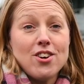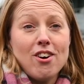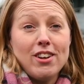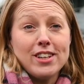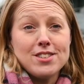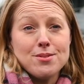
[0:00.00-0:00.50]

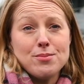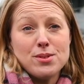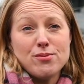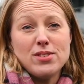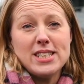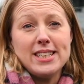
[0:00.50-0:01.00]
Darlington
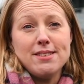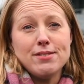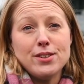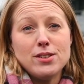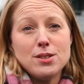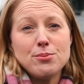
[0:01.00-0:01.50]
was recently
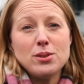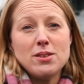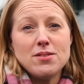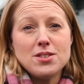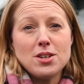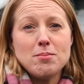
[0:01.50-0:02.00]
voted one
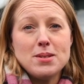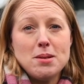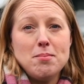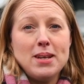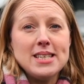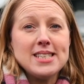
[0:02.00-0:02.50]
of the top
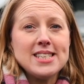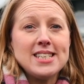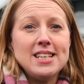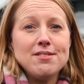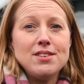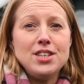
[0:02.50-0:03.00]
10 places
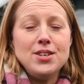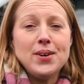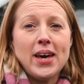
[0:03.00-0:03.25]
to live in the